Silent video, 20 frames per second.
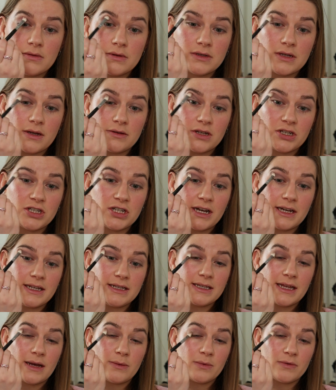So the
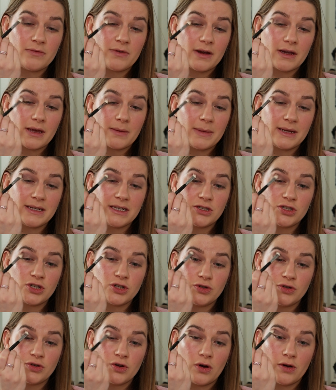shades that were recommended
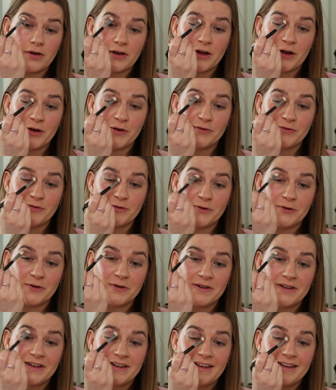to not go for
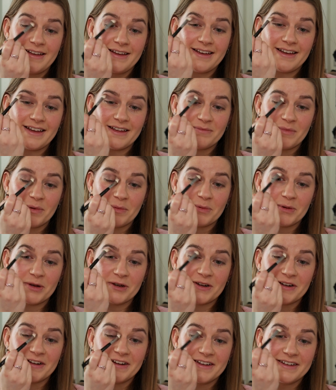in my
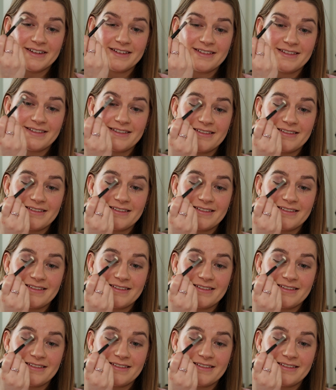booklet.